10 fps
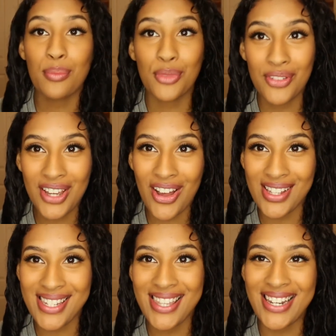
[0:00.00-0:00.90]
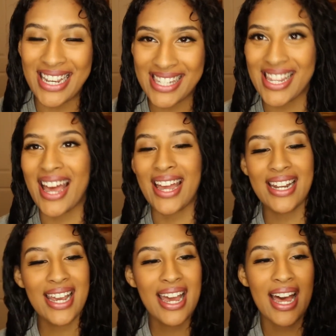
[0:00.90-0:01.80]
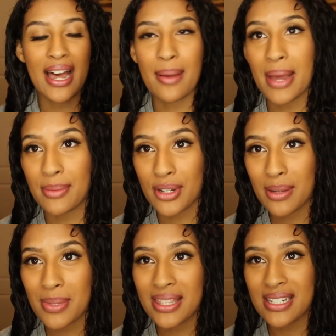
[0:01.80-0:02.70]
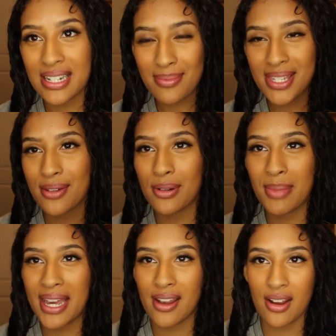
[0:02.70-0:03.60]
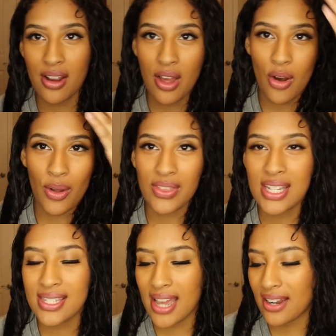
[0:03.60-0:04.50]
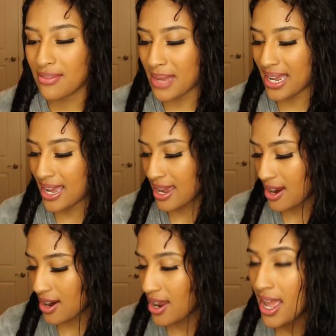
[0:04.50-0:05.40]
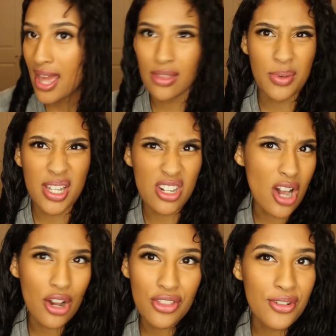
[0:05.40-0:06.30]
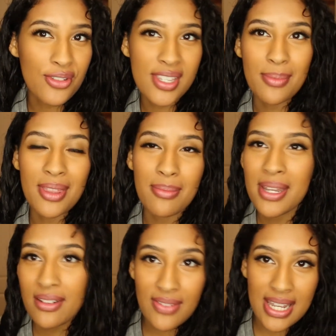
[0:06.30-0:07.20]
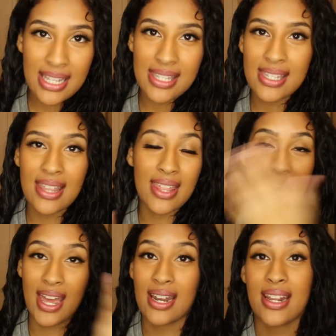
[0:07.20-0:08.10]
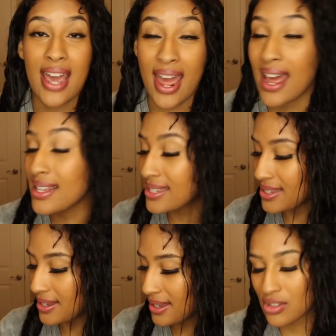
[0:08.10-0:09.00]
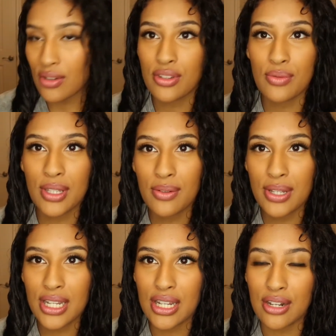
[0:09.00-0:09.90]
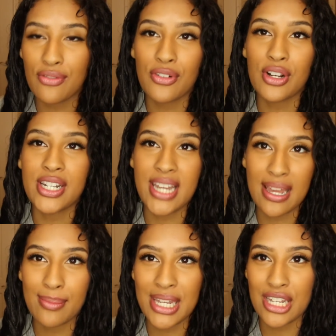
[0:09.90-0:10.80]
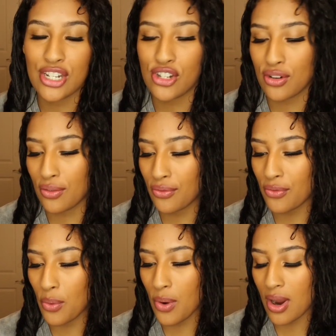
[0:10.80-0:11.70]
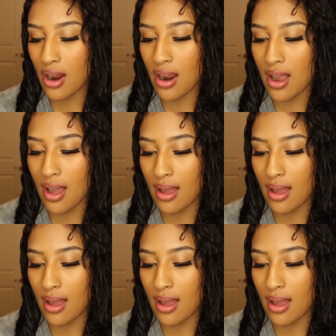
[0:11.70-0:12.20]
Moving on to the next side, I'm going to put the deep sea repair on this side of my hair, and then we can talk through some of the benefits that it has. So it's really good for damage, for